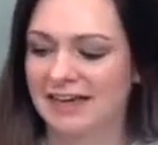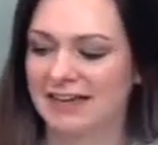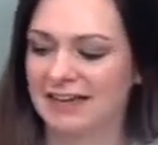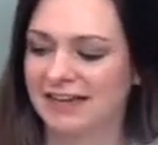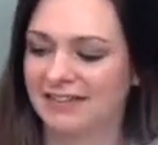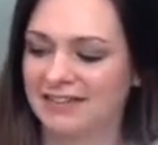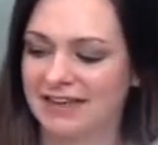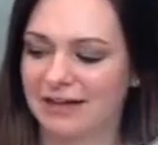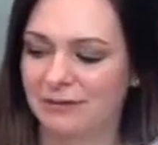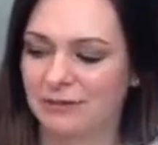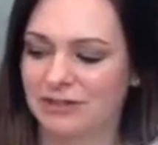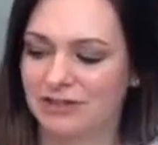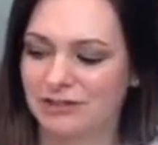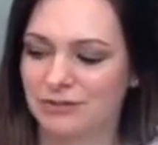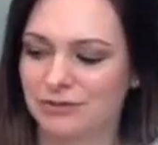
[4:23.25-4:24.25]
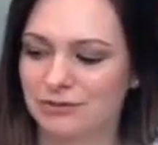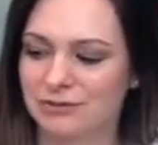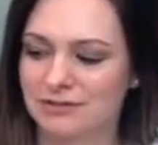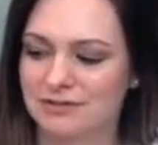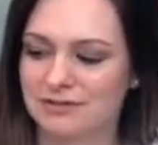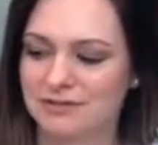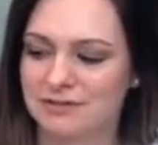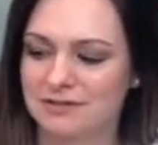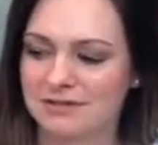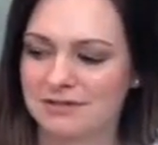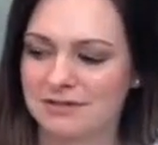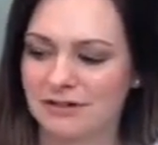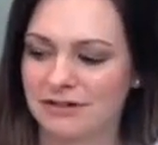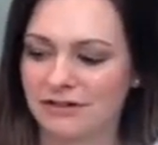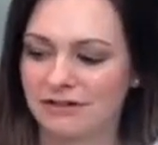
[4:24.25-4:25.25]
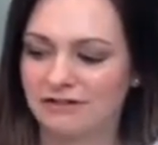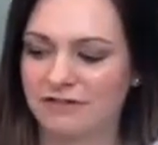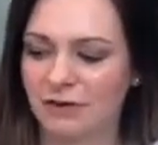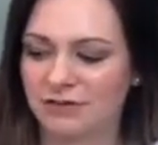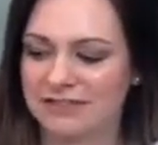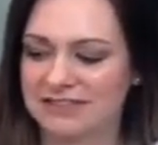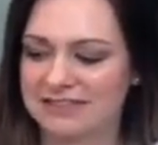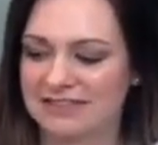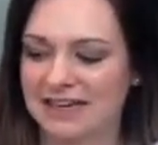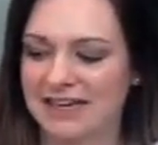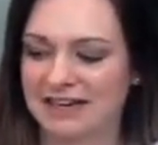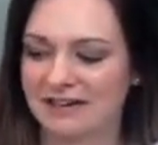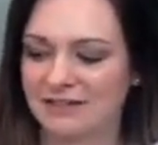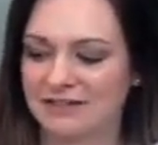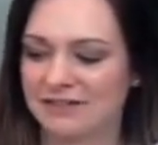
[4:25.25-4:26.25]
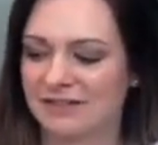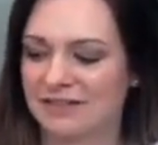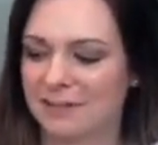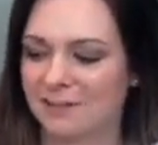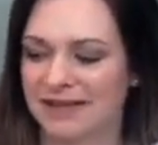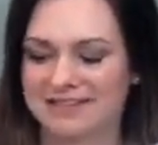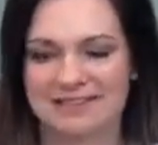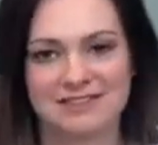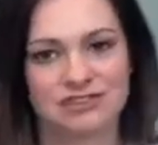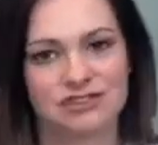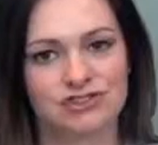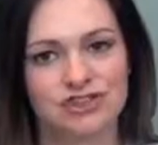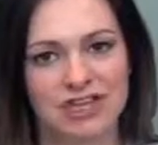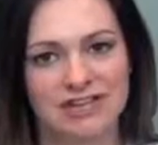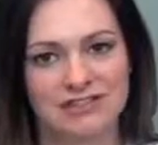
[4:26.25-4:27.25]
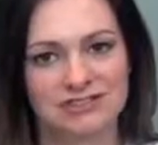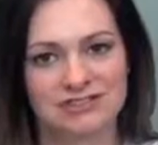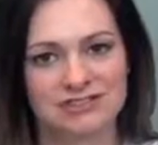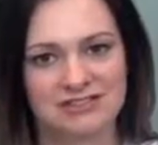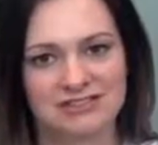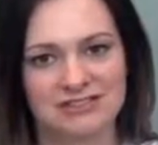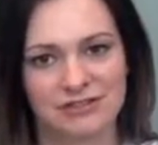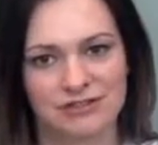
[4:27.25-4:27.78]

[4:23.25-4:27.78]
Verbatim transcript: And then when you fold it down, the message changes.